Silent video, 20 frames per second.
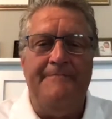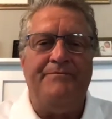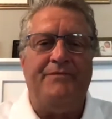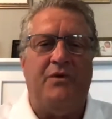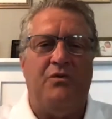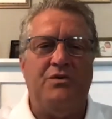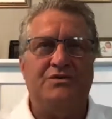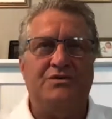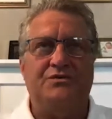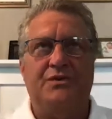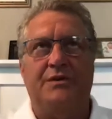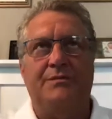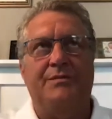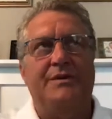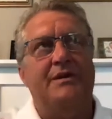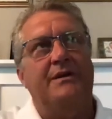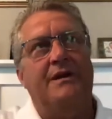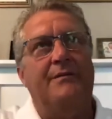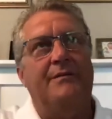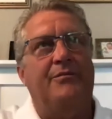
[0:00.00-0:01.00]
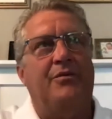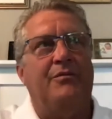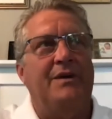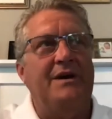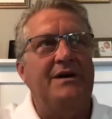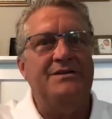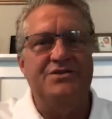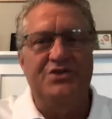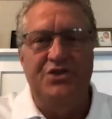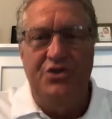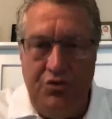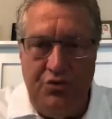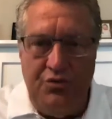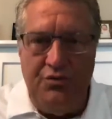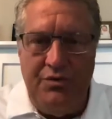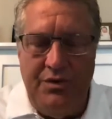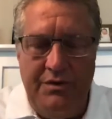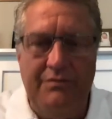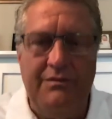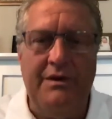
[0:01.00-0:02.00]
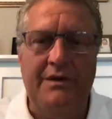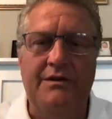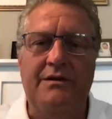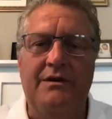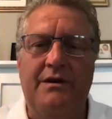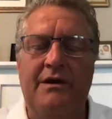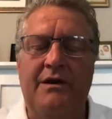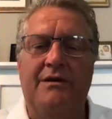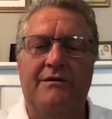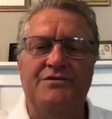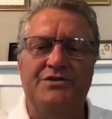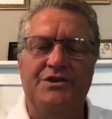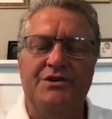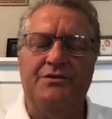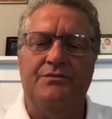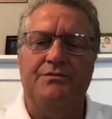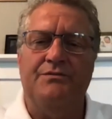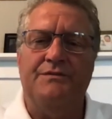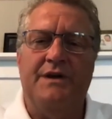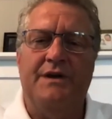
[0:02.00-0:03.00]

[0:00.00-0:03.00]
which would have been April, May, June, end of June.